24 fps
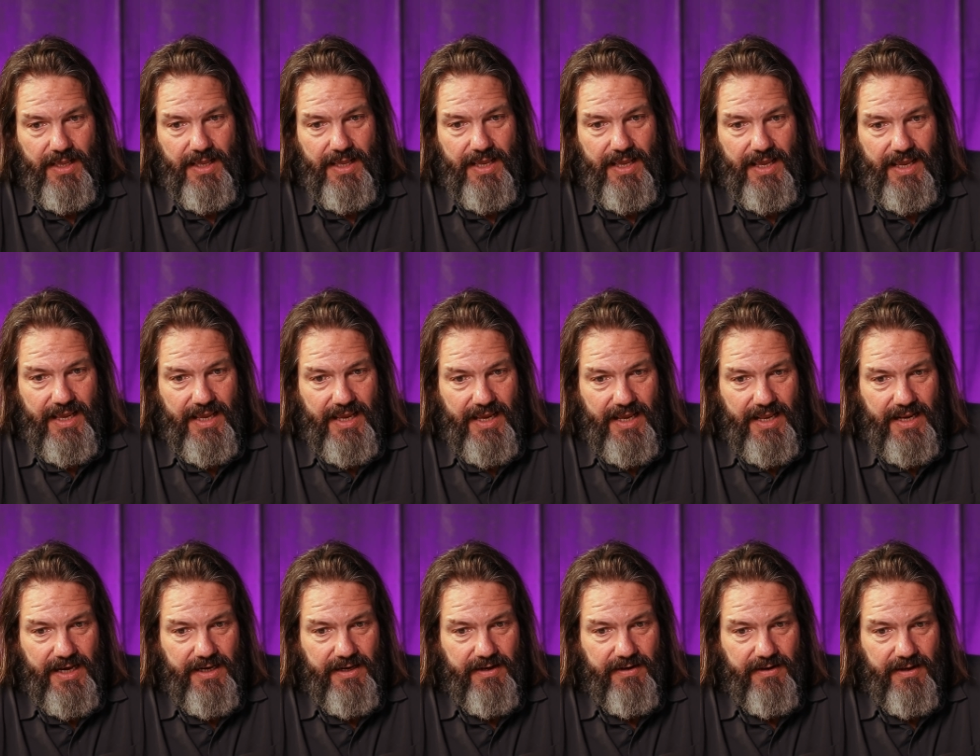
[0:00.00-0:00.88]

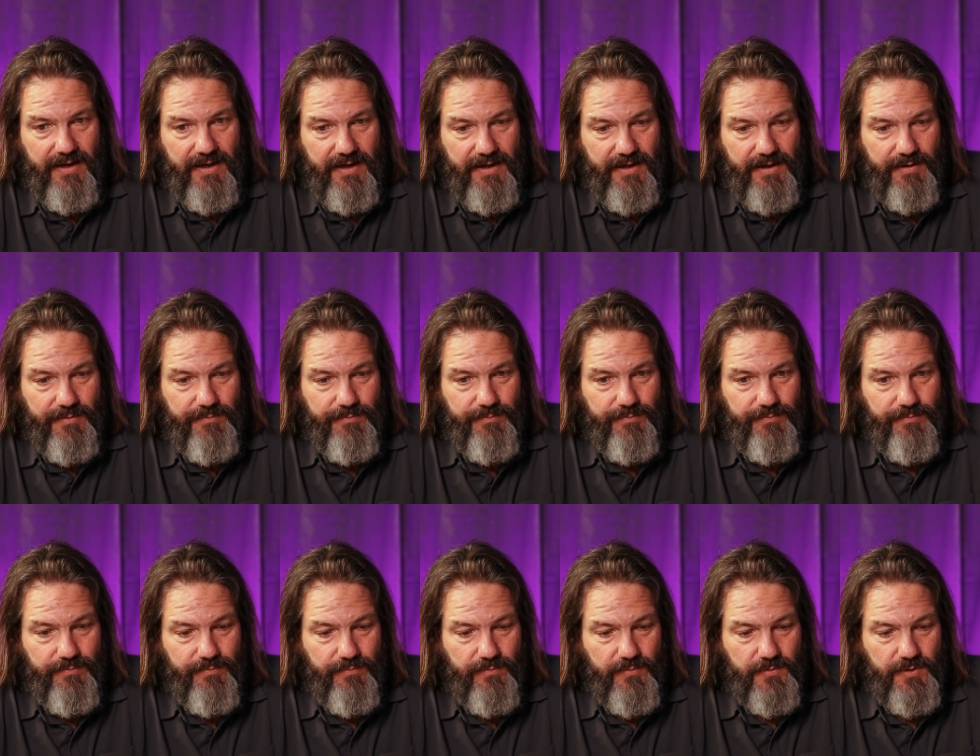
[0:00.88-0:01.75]
And um,
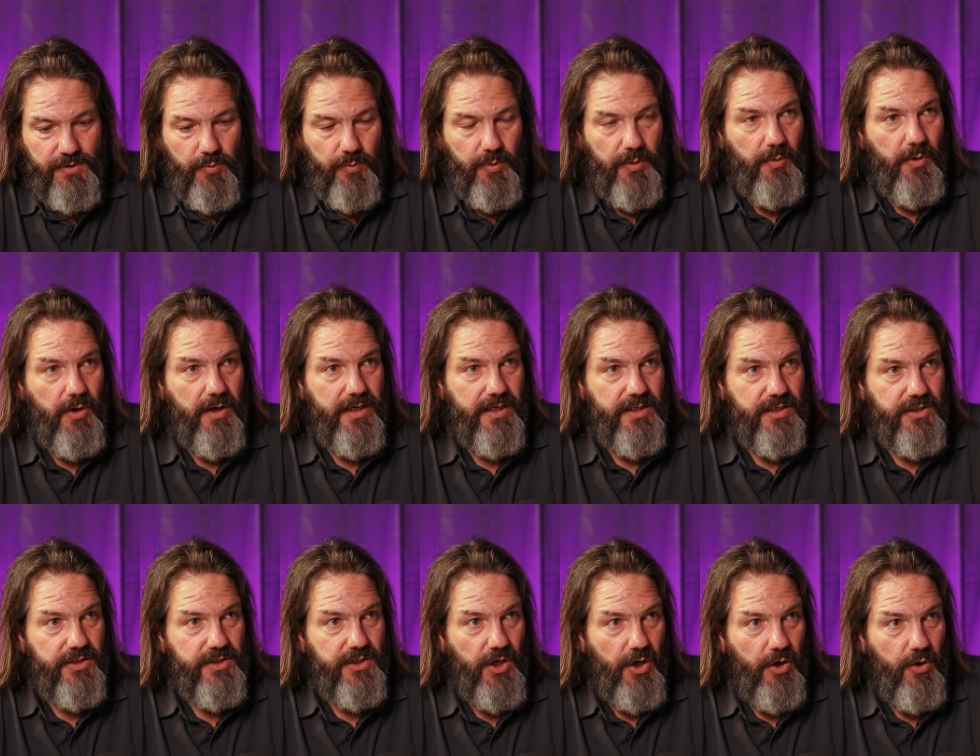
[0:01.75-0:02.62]
so we wanted to
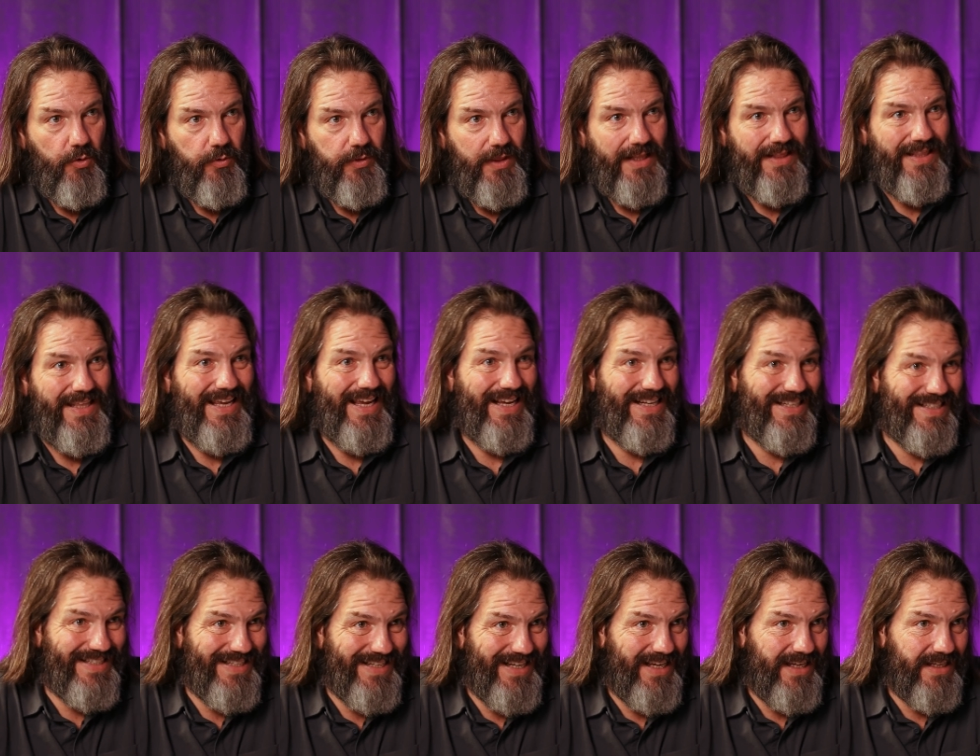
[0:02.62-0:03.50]
show that they
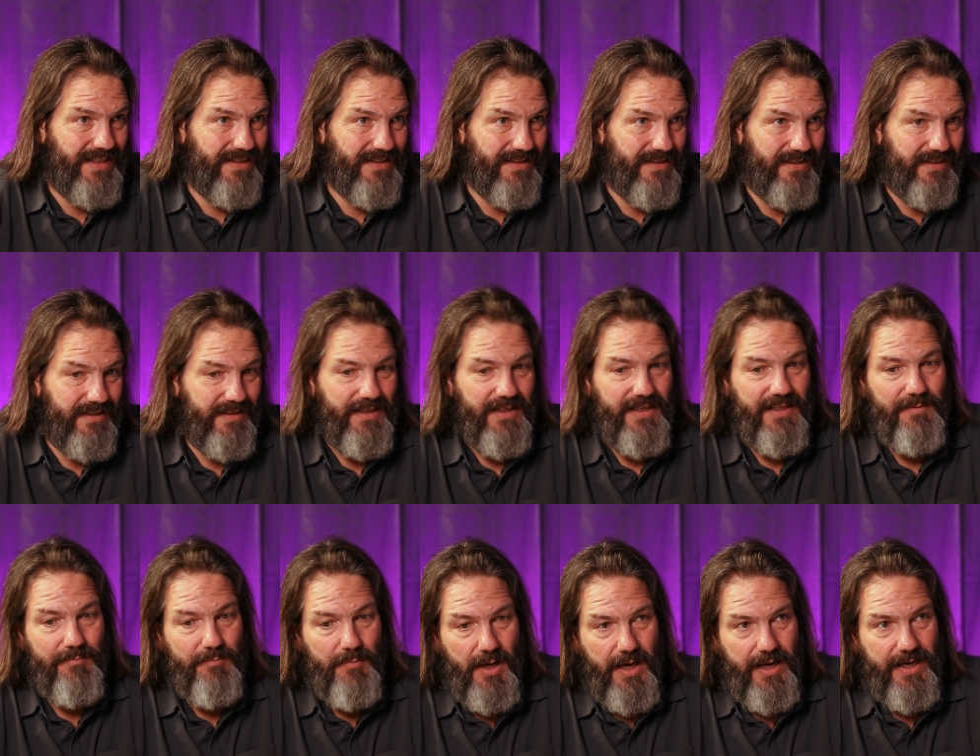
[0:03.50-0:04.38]
exist
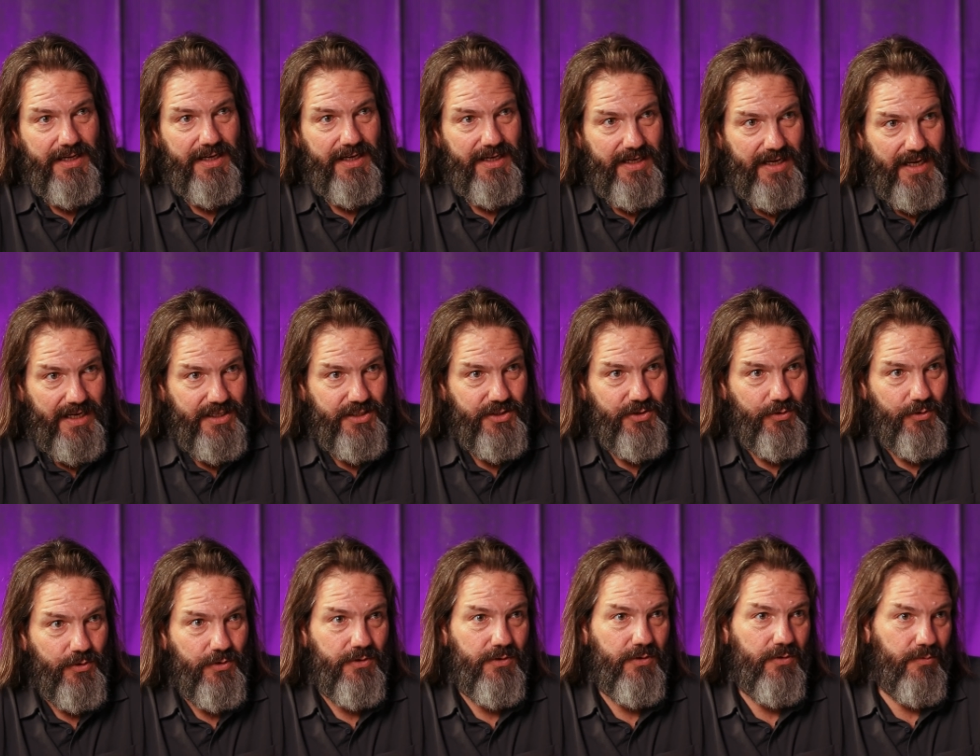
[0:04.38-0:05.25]
in mind and
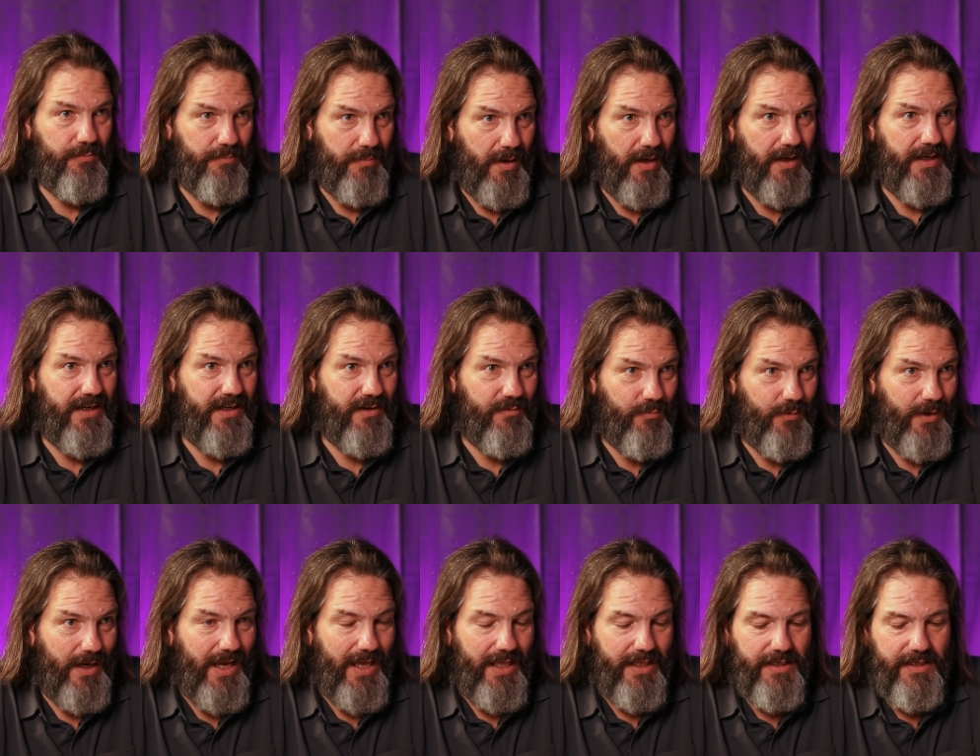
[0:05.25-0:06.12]
nature, mind and
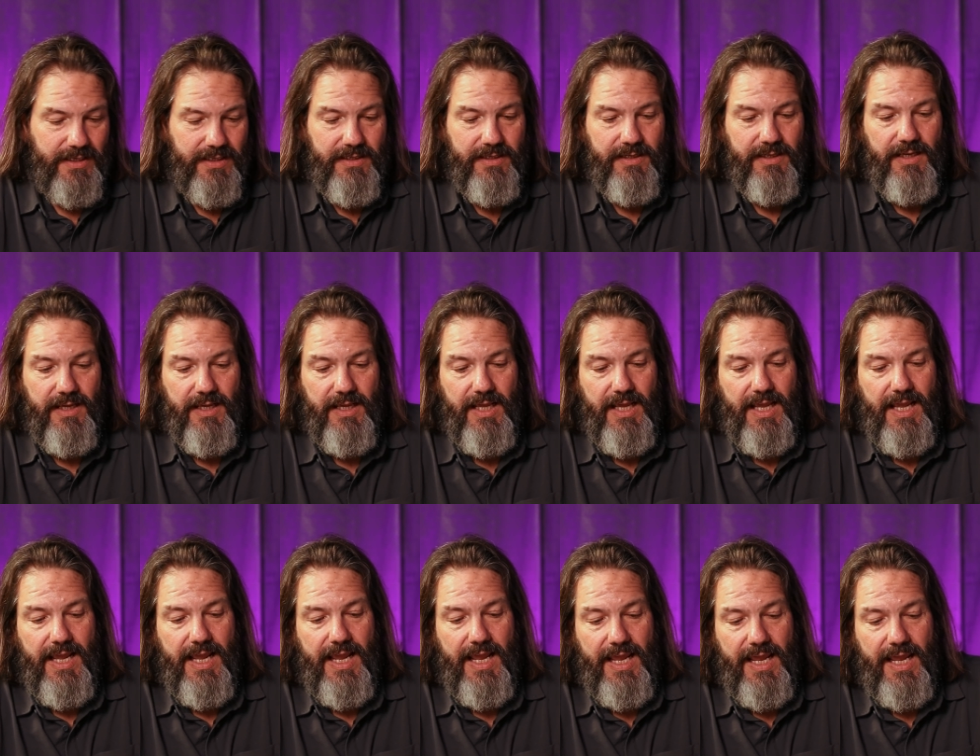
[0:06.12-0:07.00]
reality,
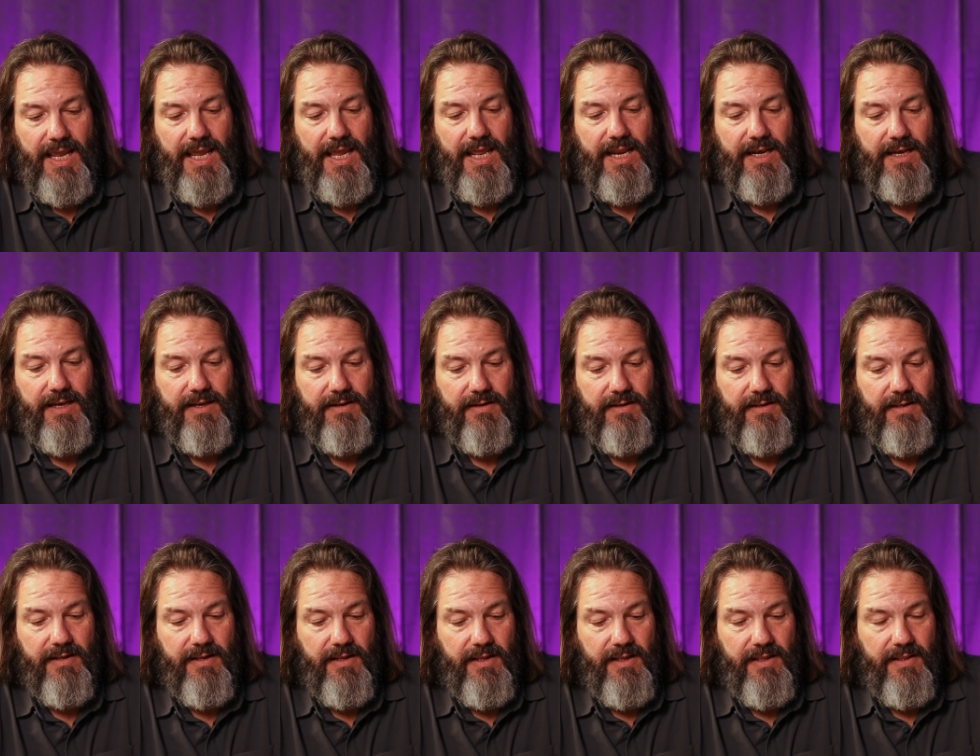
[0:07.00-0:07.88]
and
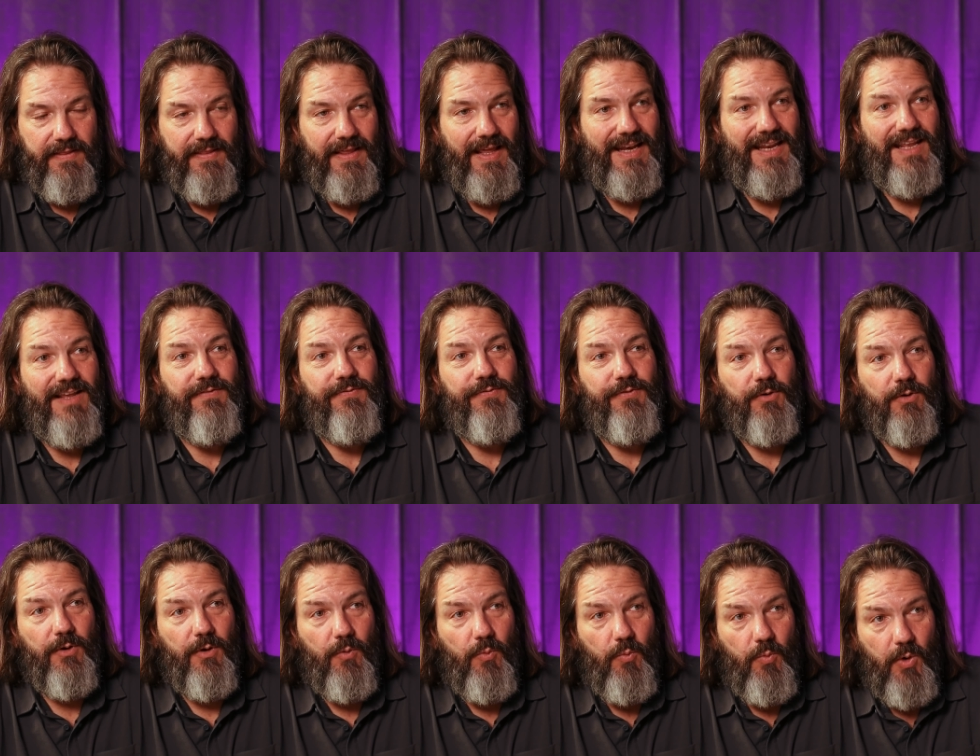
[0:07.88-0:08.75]
that if
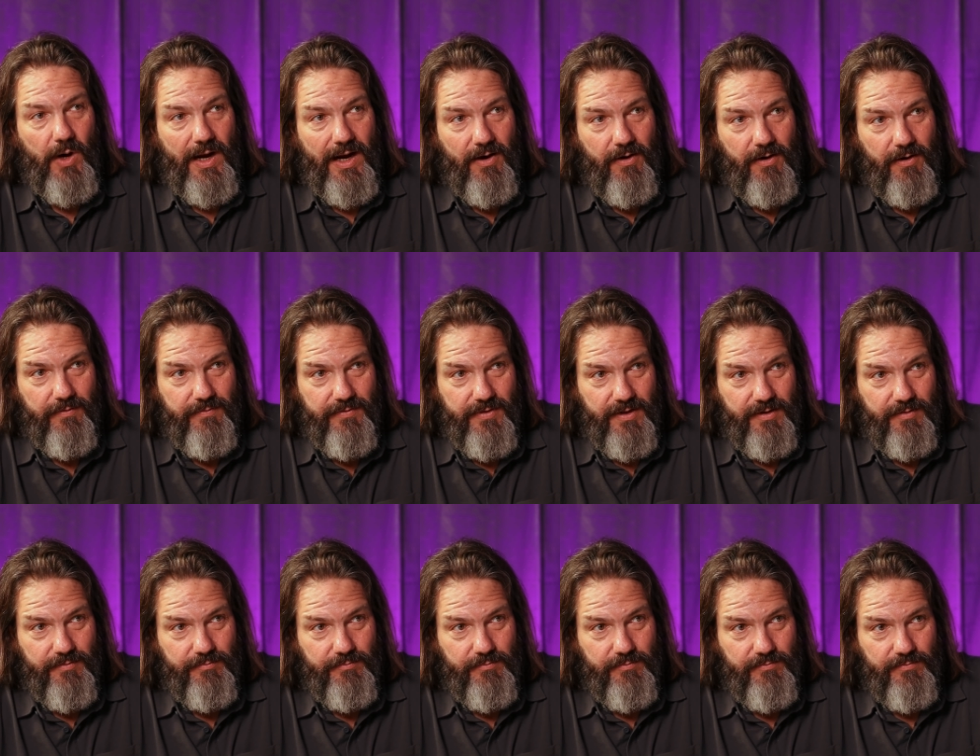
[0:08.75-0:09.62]
you're aware of
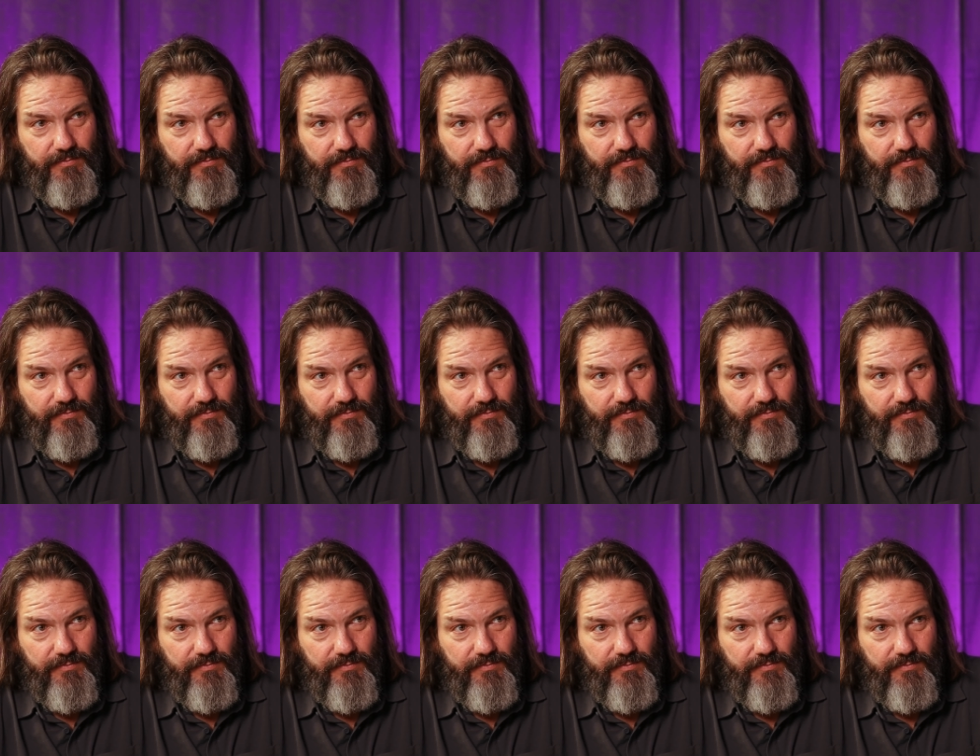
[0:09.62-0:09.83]
them,